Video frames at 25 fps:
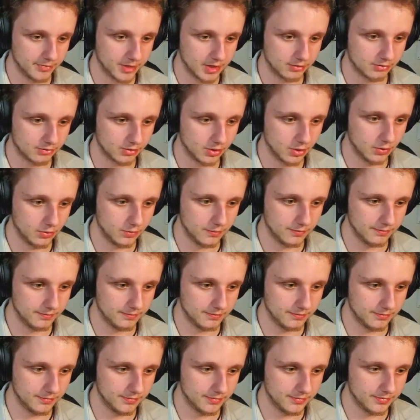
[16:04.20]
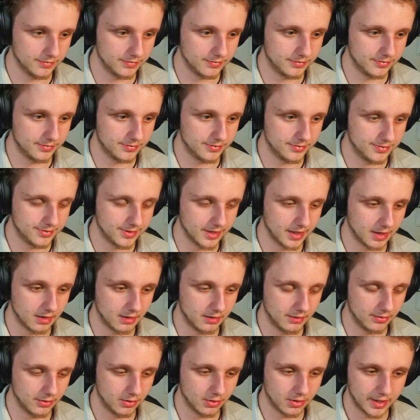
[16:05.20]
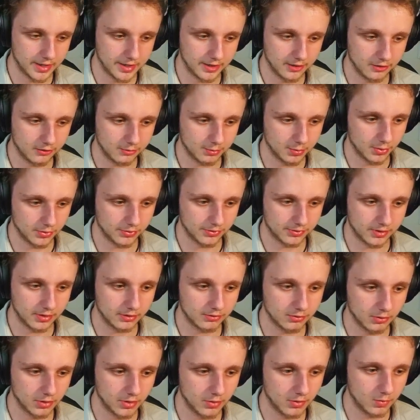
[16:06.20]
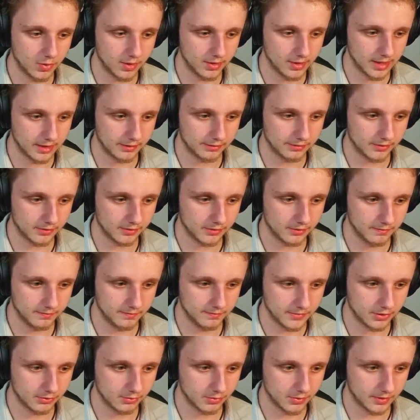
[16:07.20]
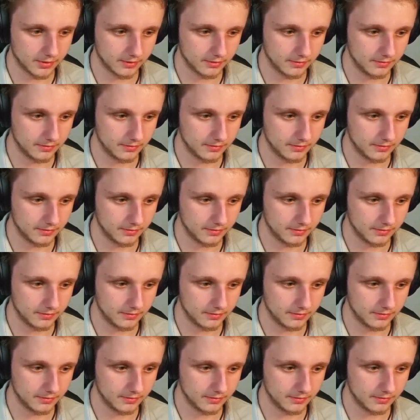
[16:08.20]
So there are no hiding spots. There's only one left, this one.